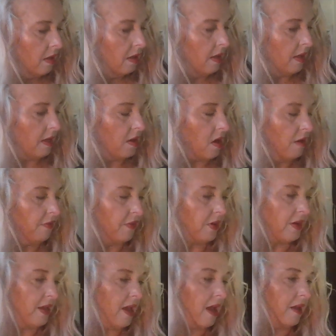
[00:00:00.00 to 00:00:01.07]
An offer.
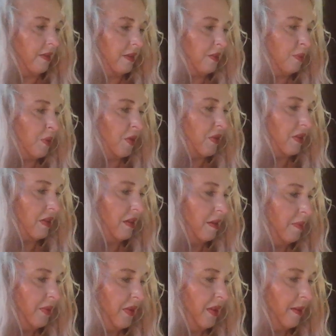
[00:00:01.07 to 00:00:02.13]
Yeah, this person
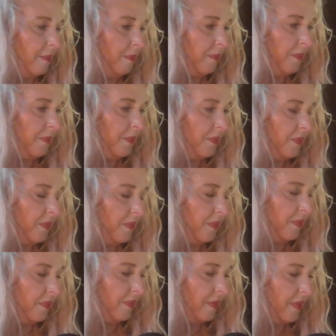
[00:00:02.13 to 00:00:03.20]
comes in.
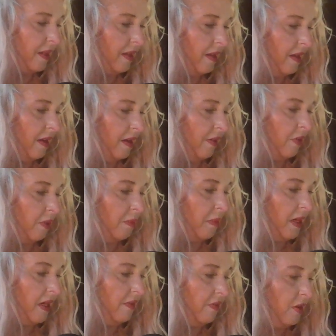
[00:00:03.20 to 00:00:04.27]
For
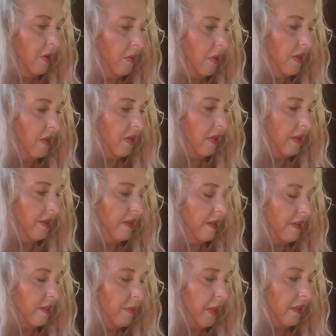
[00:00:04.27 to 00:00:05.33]
many of you, when you least
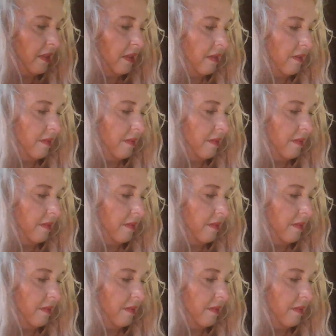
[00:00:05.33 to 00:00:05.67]
expect it.